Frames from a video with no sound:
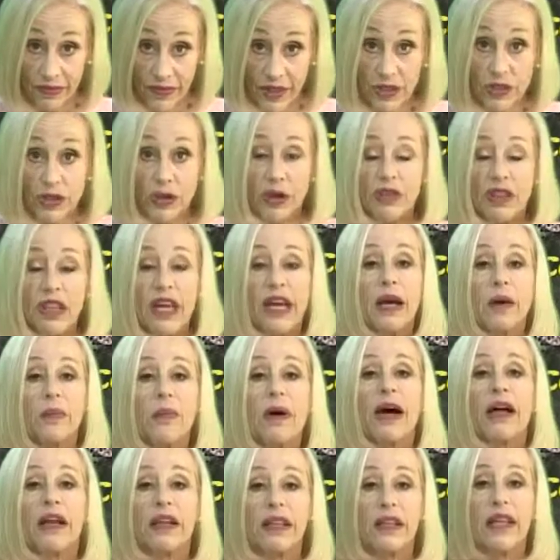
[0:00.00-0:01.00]
So think
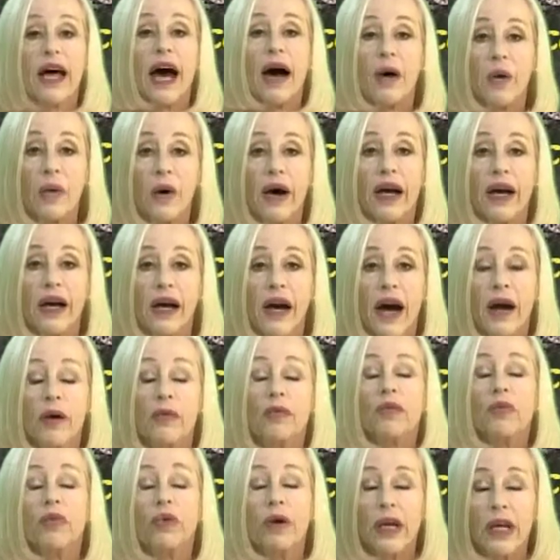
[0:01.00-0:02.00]
about it that way. I
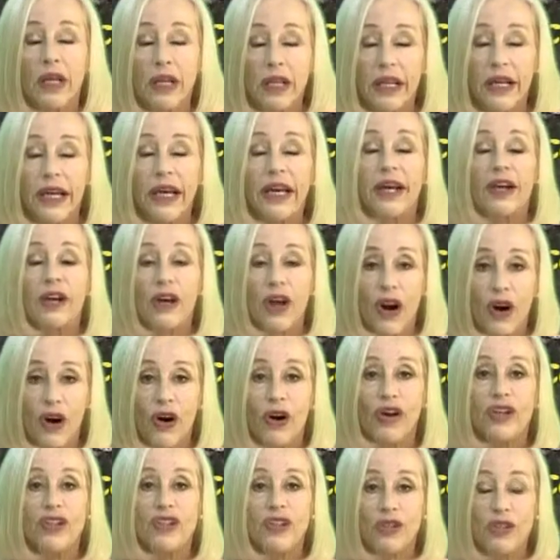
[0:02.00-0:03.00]
really
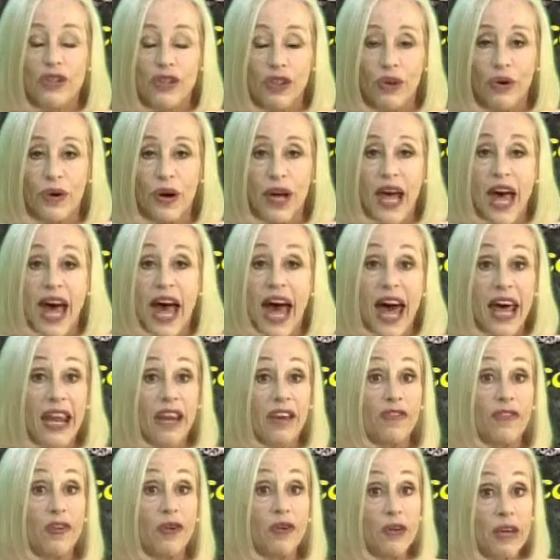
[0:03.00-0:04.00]
encourage you to. And
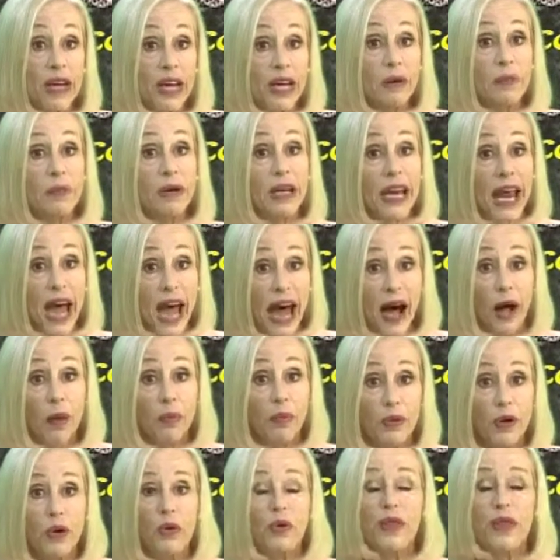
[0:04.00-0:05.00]
if you need me to
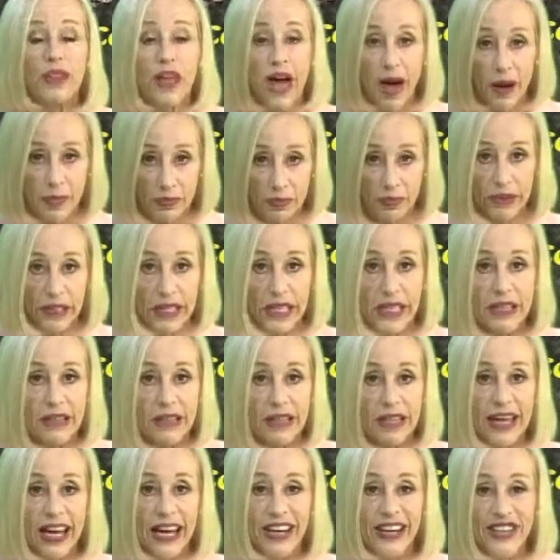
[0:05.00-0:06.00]
help you with that, please
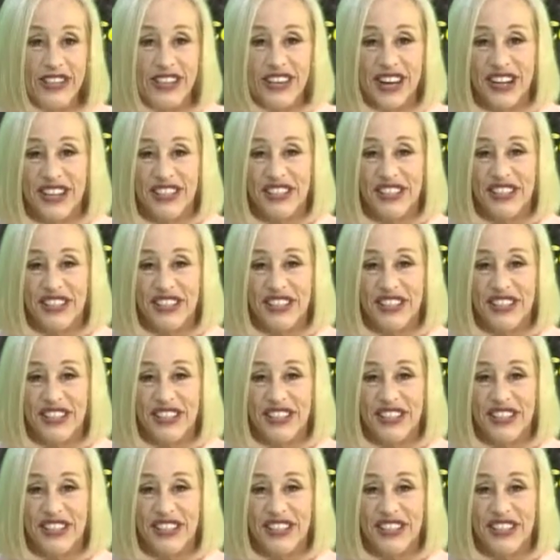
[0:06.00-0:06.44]
get in touch.